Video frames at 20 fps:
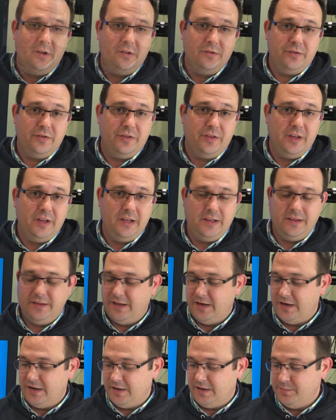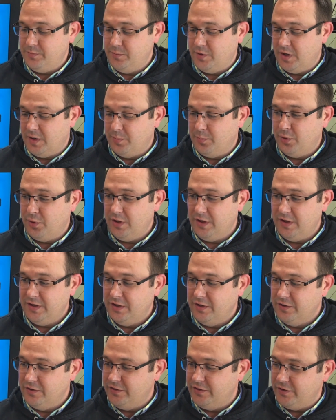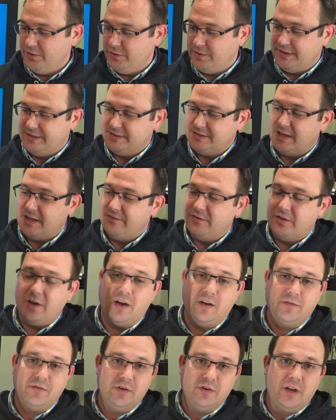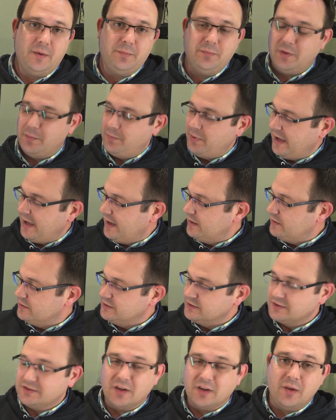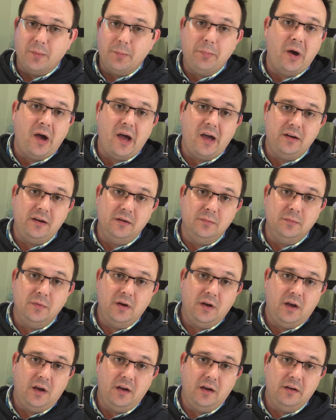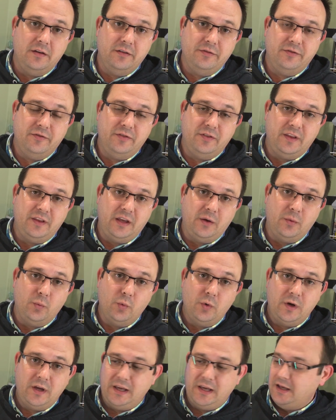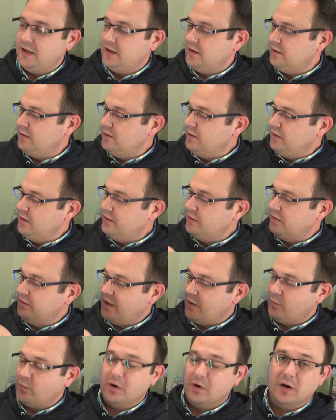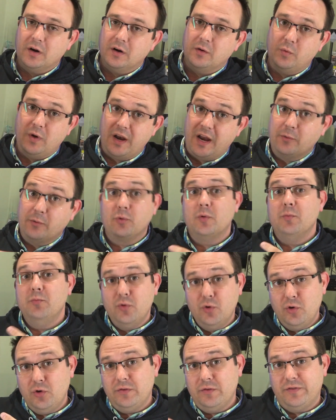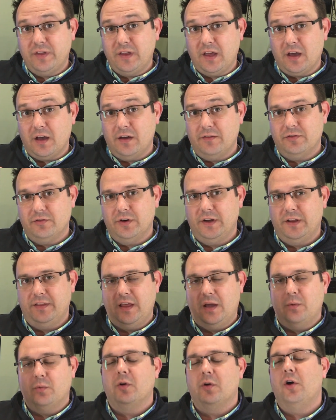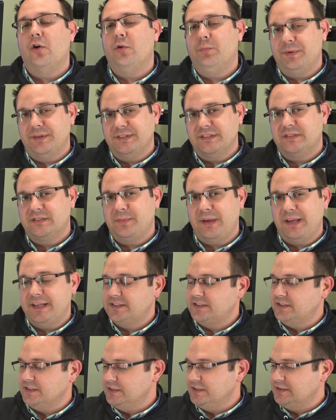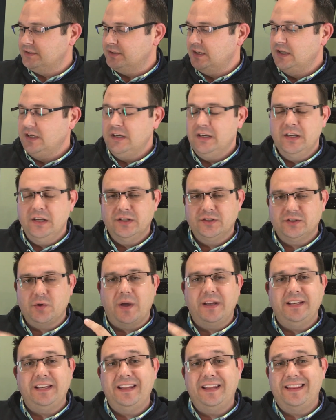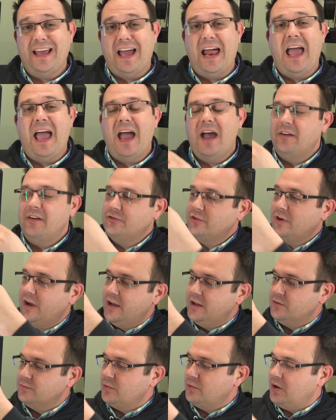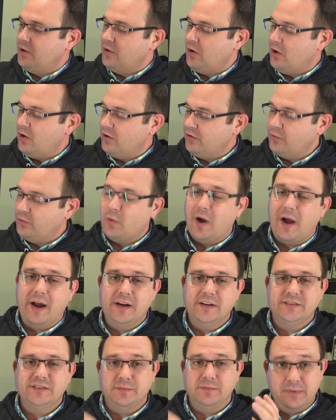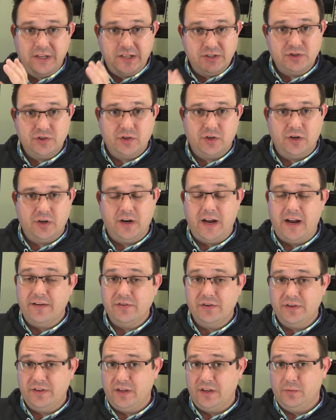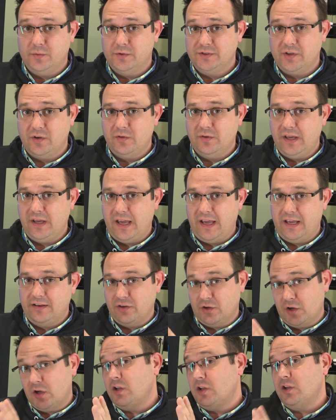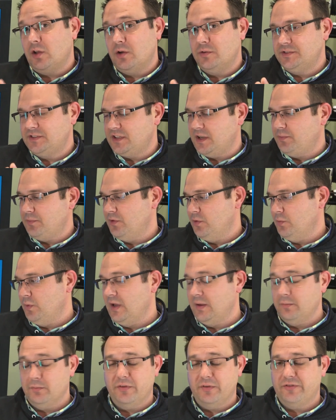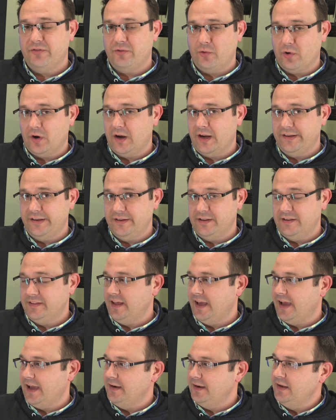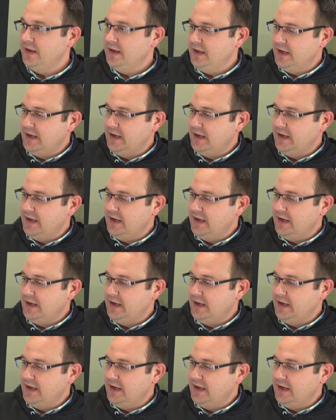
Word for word: other thing that I'm going to put in here too is I've covered up the panels on the bottom of the wing that were, when I removed the covering, they were open spaces. So I did that after I had run all the wires and made sure everything was okay to close up the wing before I did that.